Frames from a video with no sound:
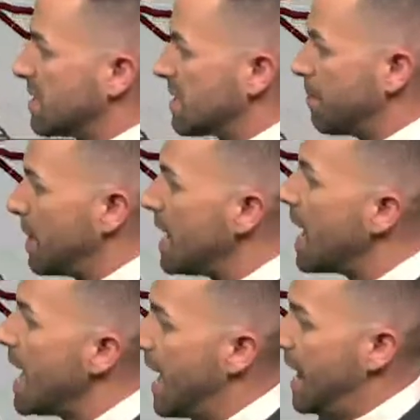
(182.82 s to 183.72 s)
Mississippi
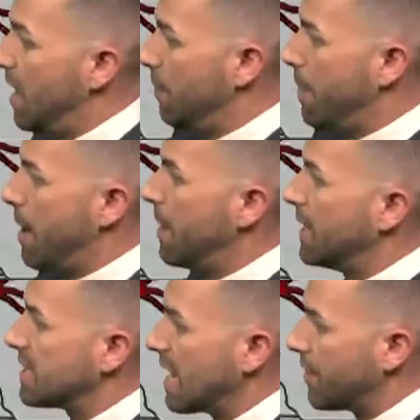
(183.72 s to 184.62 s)
and Alabama
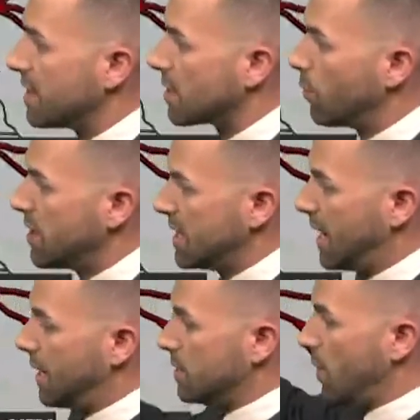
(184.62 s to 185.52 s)
and southeast
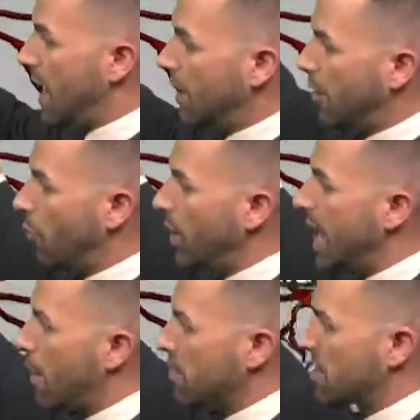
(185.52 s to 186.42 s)
Louisiana as we head into the
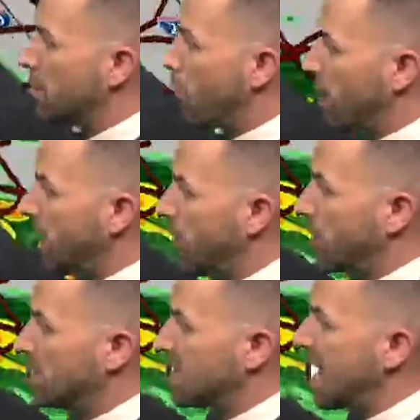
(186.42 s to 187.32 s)
wee hours of the morning here
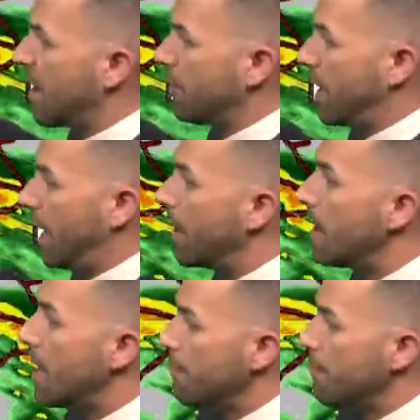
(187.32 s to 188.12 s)
on Saturday.